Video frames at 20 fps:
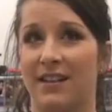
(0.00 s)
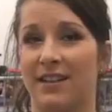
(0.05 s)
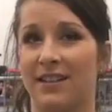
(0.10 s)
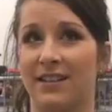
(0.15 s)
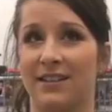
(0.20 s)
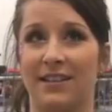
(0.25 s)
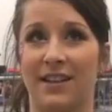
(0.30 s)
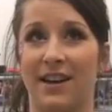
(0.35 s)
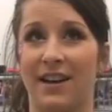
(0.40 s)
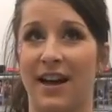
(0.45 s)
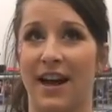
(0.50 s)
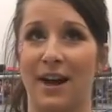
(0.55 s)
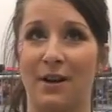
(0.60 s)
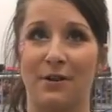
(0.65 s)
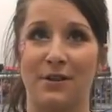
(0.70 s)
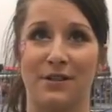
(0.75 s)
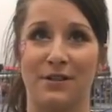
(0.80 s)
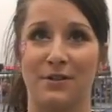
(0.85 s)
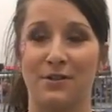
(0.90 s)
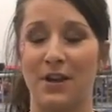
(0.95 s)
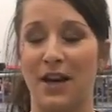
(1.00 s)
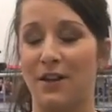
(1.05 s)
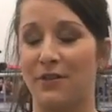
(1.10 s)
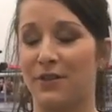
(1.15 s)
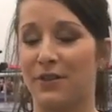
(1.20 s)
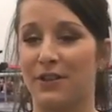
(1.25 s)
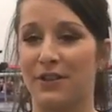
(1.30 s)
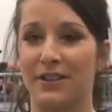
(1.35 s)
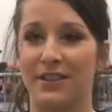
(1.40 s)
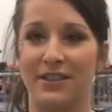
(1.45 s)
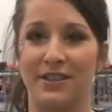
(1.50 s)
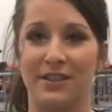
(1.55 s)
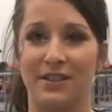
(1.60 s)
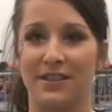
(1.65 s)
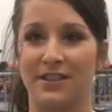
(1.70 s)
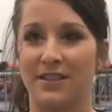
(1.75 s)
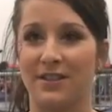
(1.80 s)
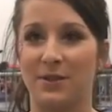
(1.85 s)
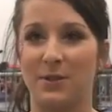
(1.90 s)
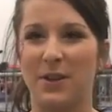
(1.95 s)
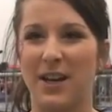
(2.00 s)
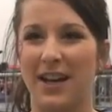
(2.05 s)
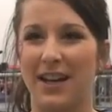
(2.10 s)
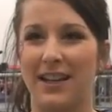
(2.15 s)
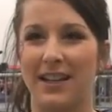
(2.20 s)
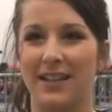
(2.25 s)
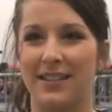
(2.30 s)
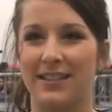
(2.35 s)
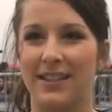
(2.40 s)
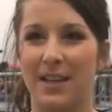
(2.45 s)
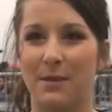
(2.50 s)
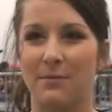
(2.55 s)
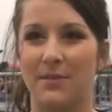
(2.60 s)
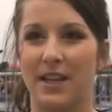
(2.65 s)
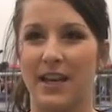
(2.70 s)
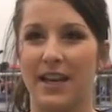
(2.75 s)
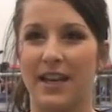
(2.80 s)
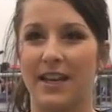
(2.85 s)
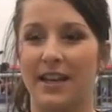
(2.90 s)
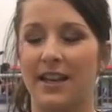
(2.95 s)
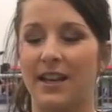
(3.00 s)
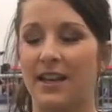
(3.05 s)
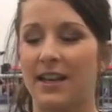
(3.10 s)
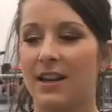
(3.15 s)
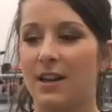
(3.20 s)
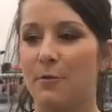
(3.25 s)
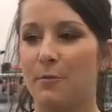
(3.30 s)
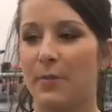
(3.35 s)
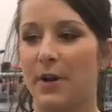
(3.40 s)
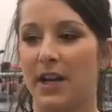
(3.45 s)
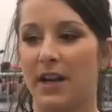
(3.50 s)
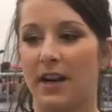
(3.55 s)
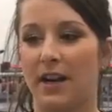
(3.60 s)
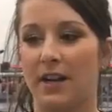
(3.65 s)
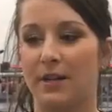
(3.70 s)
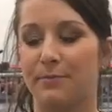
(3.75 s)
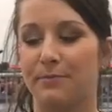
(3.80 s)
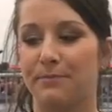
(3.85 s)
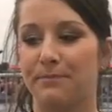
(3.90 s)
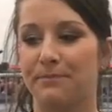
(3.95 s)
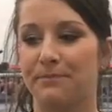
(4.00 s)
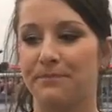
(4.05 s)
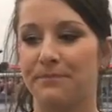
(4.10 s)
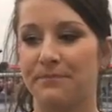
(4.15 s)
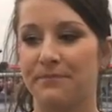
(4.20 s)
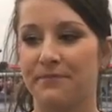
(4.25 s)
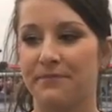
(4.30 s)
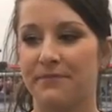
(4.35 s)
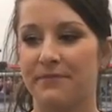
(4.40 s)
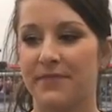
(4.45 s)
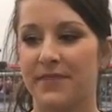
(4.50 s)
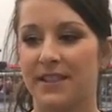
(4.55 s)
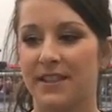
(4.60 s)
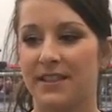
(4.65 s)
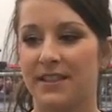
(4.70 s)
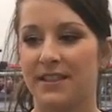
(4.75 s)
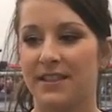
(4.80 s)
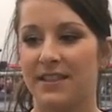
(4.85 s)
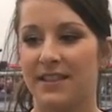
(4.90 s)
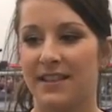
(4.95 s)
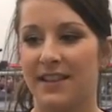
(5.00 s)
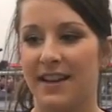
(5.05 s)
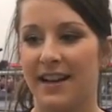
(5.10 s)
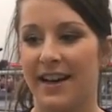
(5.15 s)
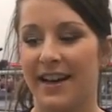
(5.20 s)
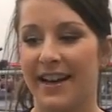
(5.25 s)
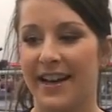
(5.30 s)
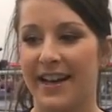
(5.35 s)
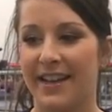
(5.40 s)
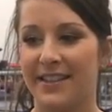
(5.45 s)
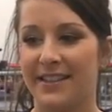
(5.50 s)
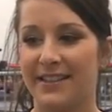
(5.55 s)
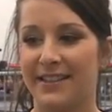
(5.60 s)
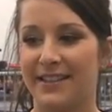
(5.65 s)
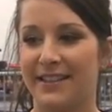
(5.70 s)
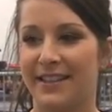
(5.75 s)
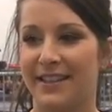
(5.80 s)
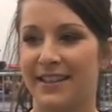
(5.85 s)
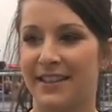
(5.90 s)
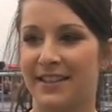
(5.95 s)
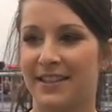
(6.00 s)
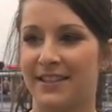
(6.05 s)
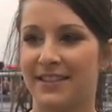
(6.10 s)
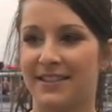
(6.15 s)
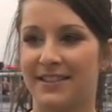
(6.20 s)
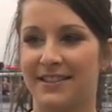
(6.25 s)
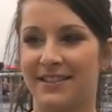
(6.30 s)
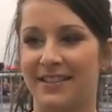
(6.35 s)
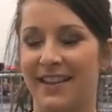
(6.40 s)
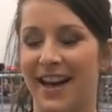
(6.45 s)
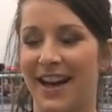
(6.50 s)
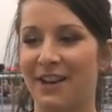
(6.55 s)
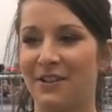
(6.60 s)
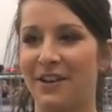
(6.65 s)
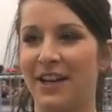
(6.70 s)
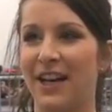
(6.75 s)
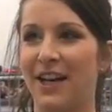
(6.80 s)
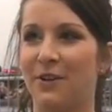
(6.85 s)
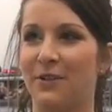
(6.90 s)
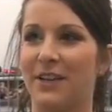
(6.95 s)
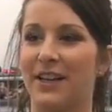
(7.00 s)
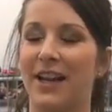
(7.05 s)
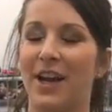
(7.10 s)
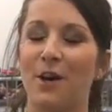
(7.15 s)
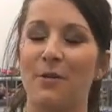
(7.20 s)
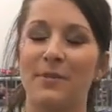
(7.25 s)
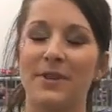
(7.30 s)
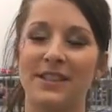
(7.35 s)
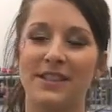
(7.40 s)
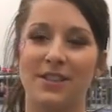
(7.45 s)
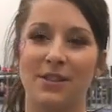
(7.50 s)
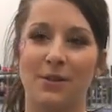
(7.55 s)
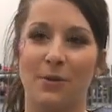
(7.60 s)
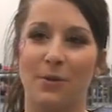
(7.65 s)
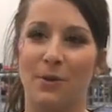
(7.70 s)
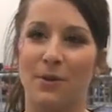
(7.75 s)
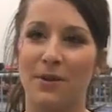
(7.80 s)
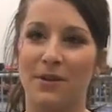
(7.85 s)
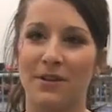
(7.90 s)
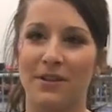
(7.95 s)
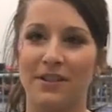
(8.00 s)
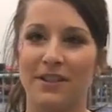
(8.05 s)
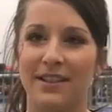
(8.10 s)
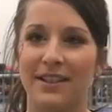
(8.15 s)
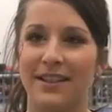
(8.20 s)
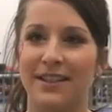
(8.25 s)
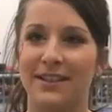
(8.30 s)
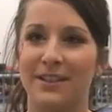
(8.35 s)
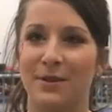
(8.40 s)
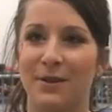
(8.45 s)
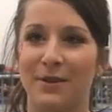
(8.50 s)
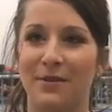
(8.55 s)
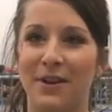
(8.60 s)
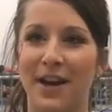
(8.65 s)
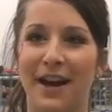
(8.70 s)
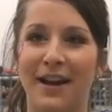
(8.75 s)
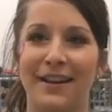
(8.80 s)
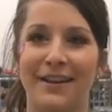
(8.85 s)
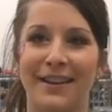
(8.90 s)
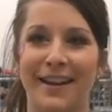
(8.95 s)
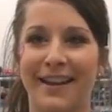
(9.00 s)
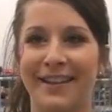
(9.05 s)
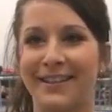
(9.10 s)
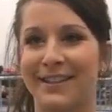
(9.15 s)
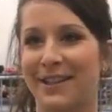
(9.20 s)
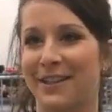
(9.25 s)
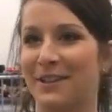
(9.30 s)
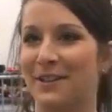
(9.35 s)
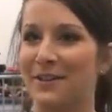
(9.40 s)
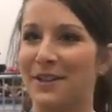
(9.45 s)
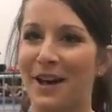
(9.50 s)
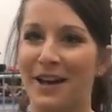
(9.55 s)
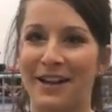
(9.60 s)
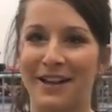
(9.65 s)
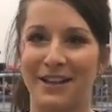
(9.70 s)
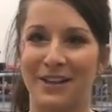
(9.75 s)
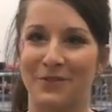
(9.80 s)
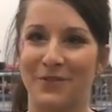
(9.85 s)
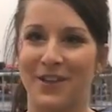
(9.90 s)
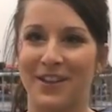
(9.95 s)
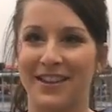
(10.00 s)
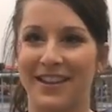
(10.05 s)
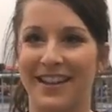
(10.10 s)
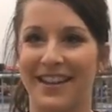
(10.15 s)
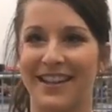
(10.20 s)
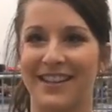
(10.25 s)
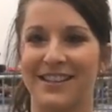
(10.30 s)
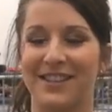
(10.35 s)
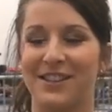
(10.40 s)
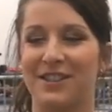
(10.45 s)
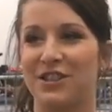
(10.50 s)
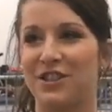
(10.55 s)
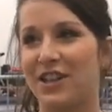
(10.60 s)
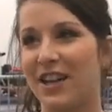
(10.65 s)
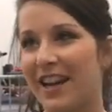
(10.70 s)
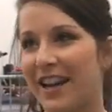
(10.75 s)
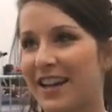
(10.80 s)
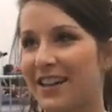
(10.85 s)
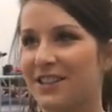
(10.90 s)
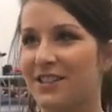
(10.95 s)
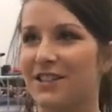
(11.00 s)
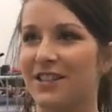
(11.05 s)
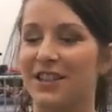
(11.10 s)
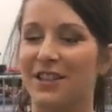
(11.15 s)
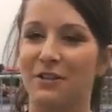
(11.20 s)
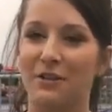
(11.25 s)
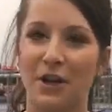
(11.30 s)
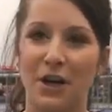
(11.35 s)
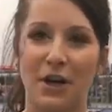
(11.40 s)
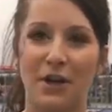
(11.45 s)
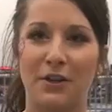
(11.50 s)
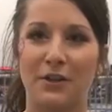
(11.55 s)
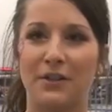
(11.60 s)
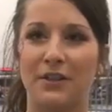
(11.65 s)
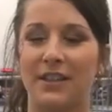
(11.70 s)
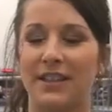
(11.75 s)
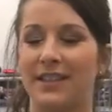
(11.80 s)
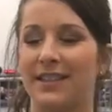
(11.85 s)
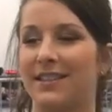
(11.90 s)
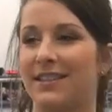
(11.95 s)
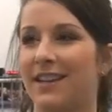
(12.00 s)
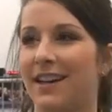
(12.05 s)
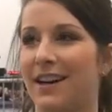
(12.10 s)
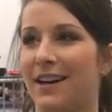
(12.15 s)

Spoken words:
a lot of hours and travel and just do kind of that same thing. But I guess, I don't know, and now I'm in school, so I've kind of done a lot of different things and changed and grown, and